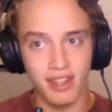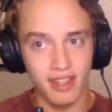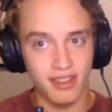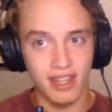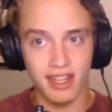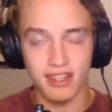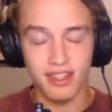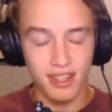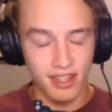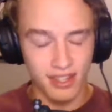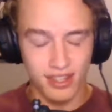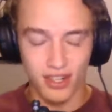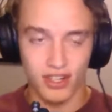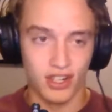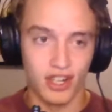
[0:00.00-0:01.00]
that is
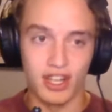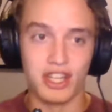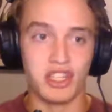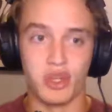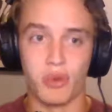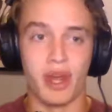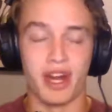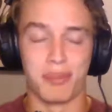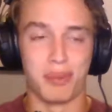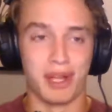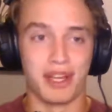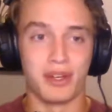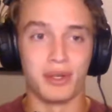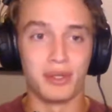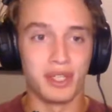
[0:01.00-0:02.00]
such an easy way to play
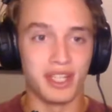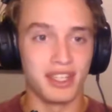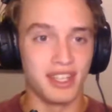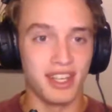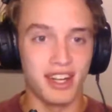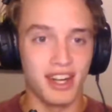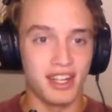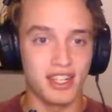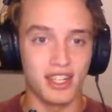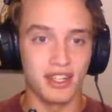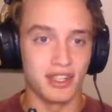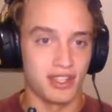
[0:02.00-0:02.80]
goalie in the NHL,